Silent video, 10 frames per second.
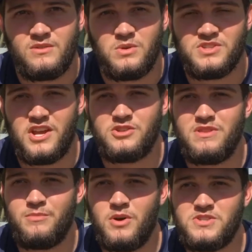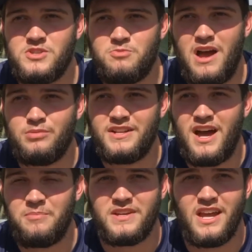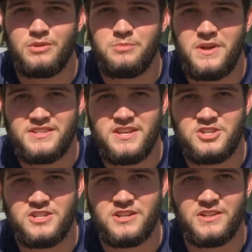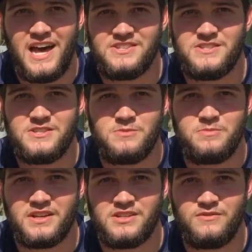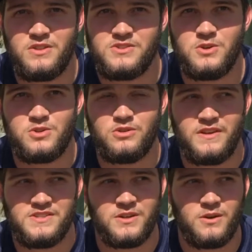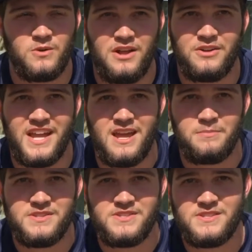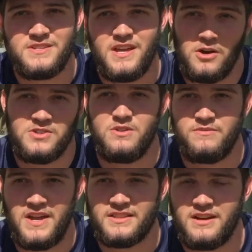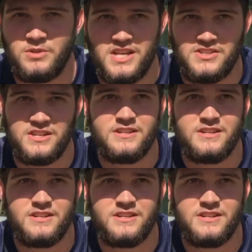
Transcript: What scares me the most is probably not being able to pay attention in classes because of all the social events that go around on campus, and also the fact that I'm lazy.